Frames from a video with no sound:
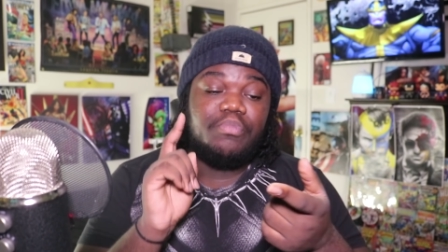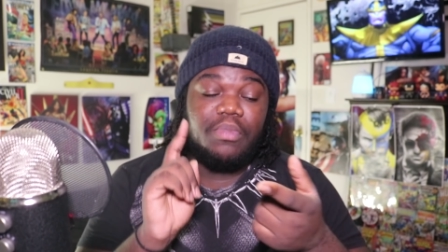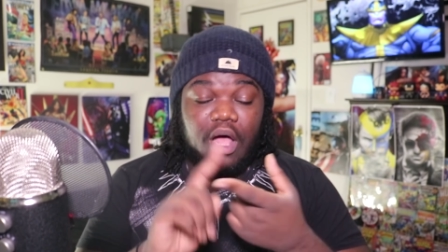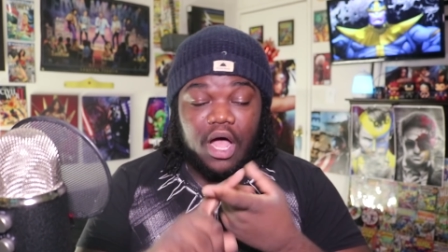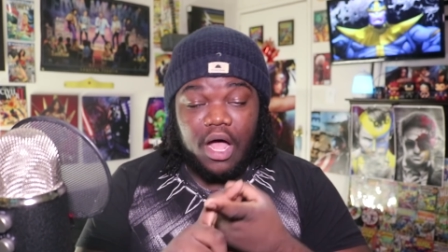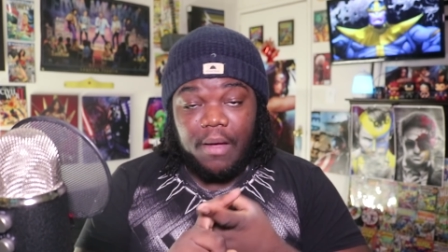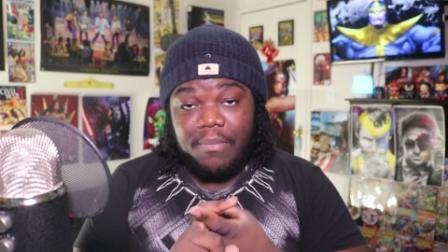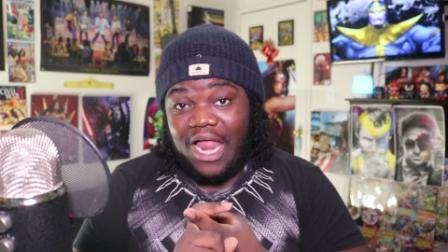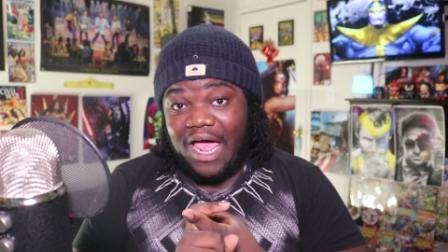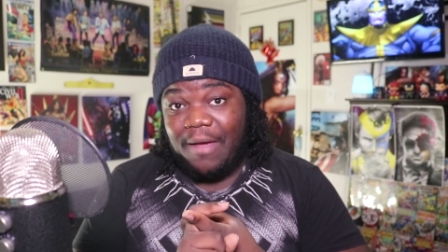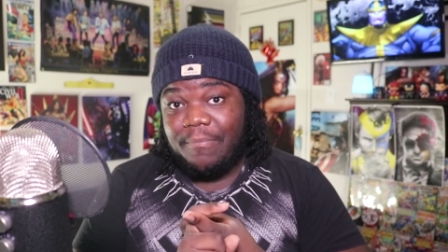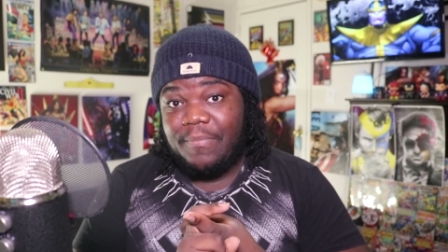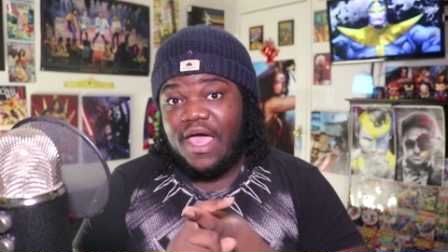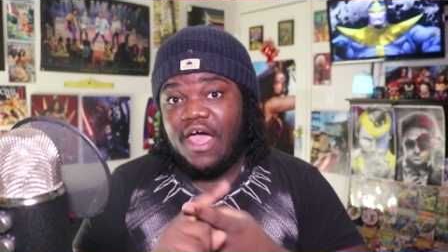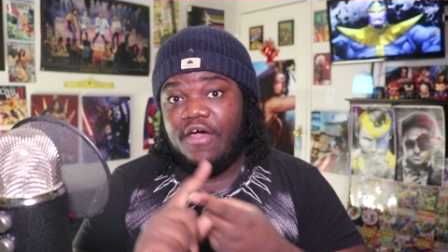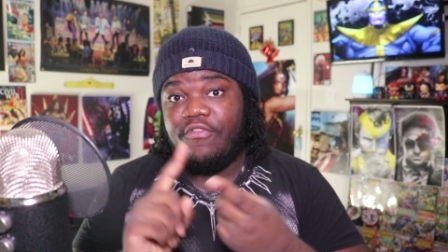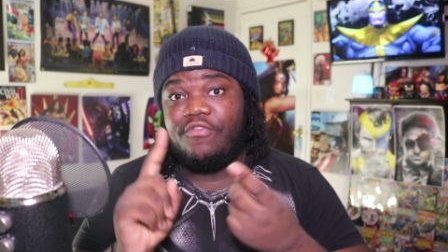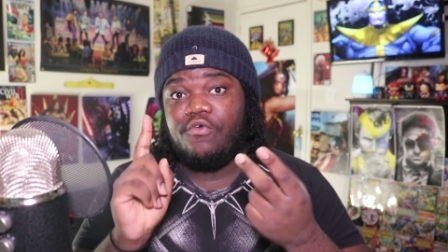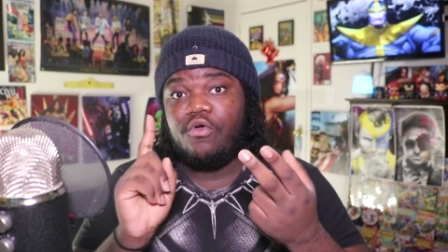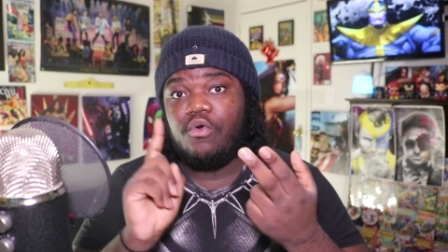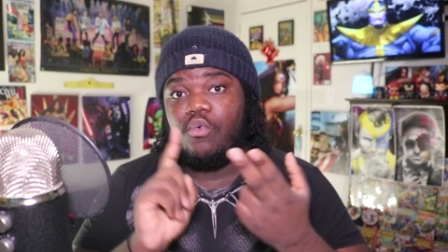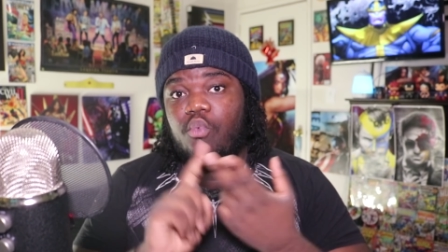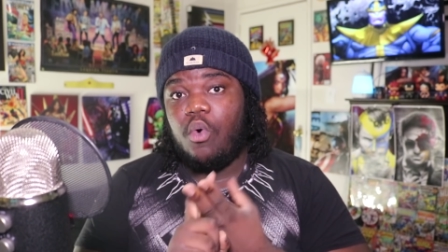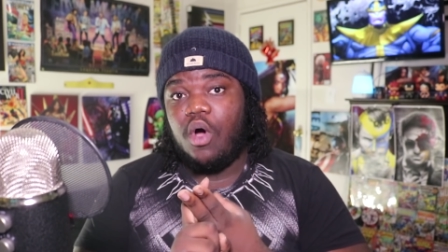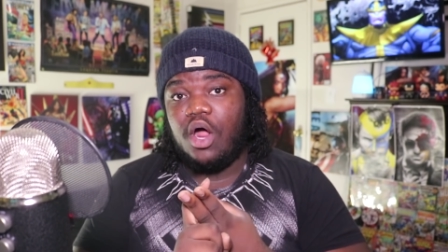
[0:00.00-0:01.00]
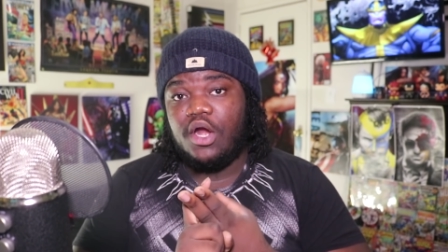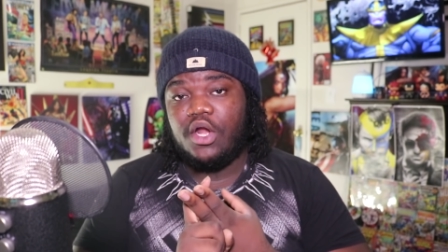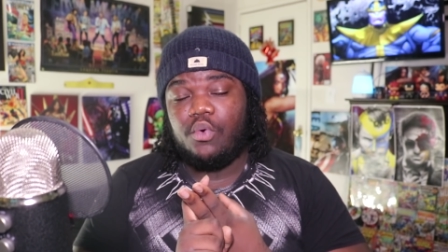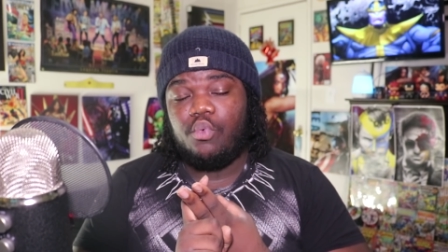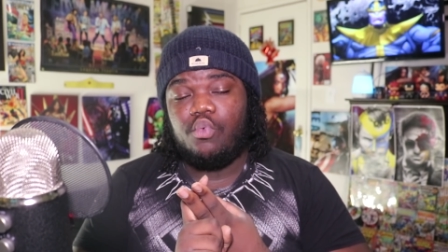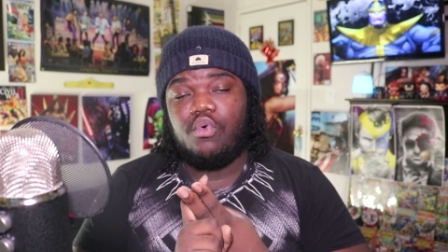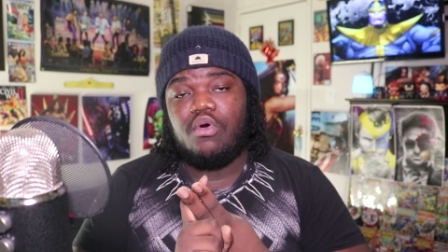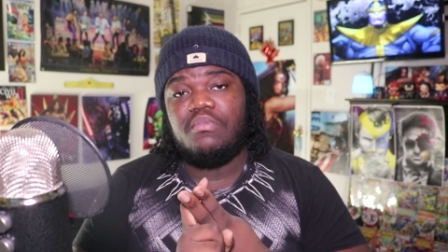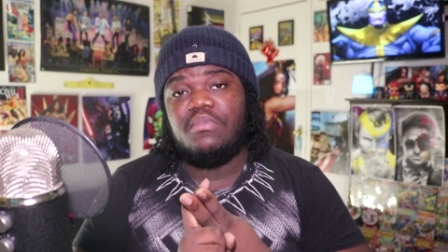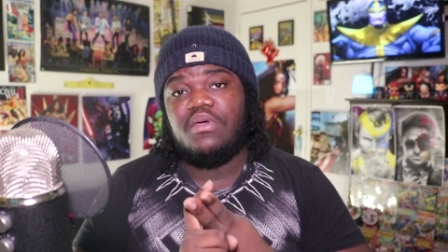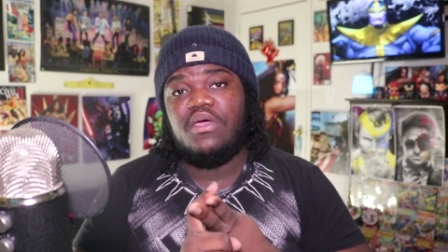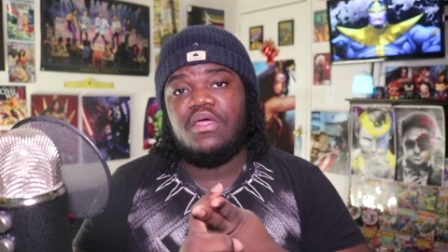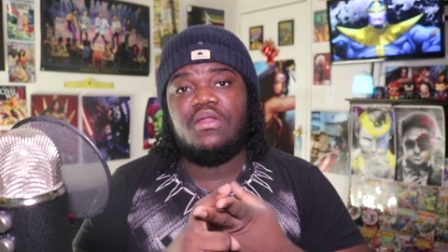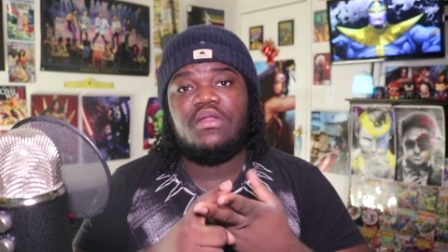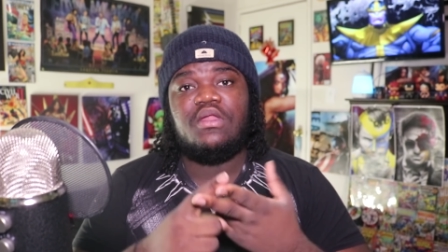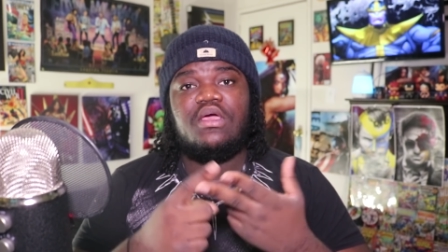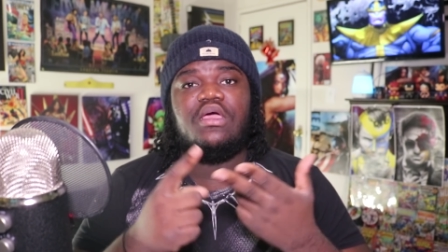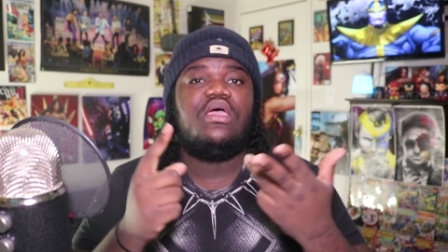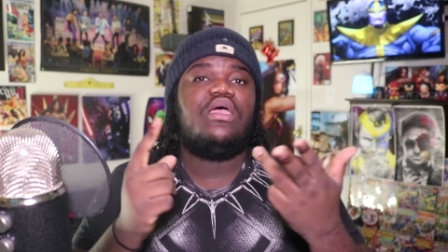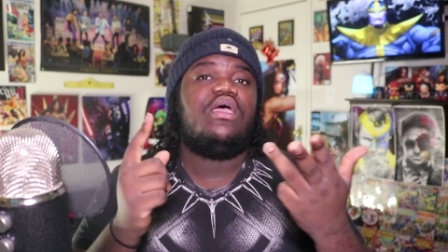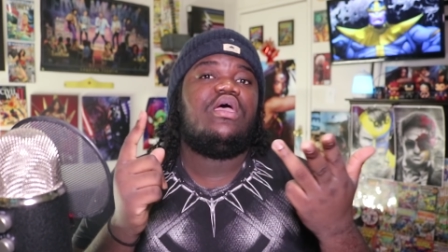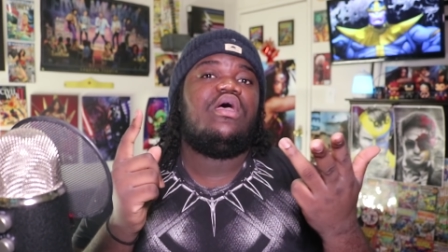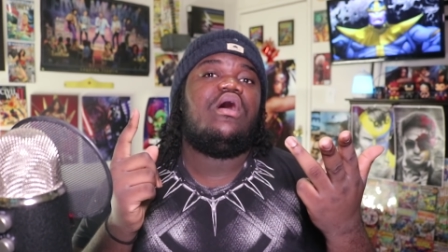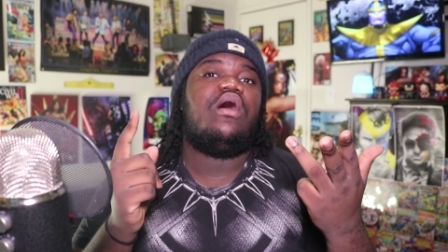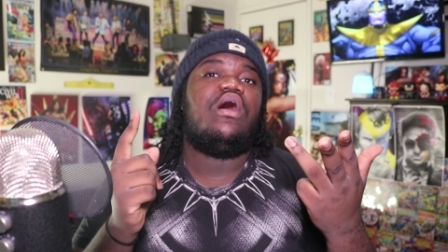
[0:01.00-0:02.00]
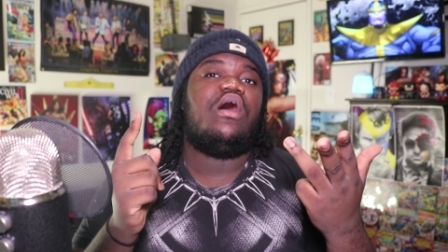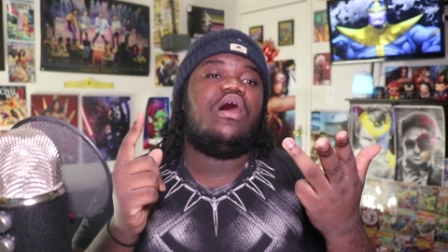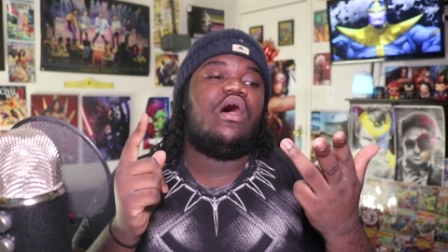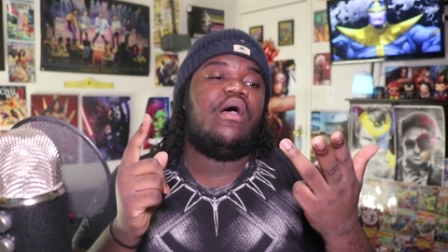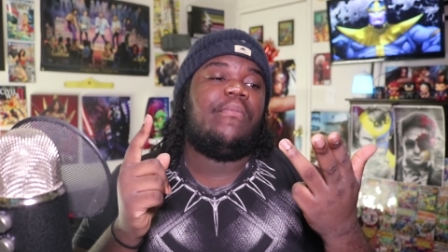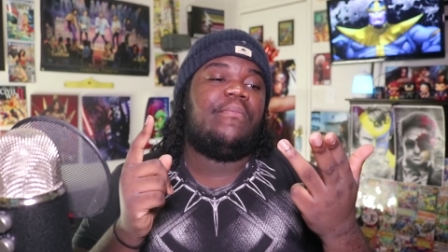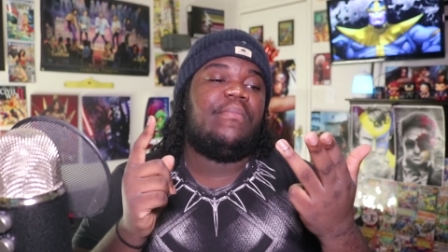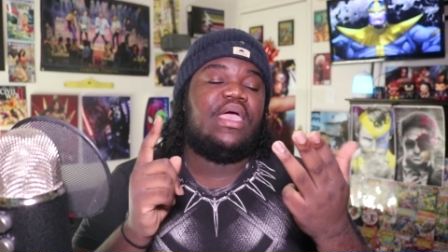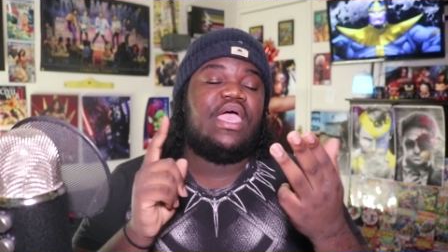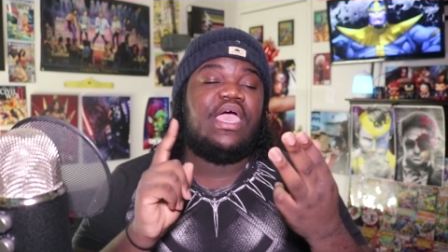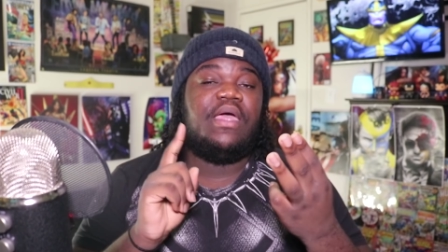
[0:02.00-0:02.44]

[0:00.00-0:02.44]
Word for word: uh, Black Panther, Wonder Woman, um,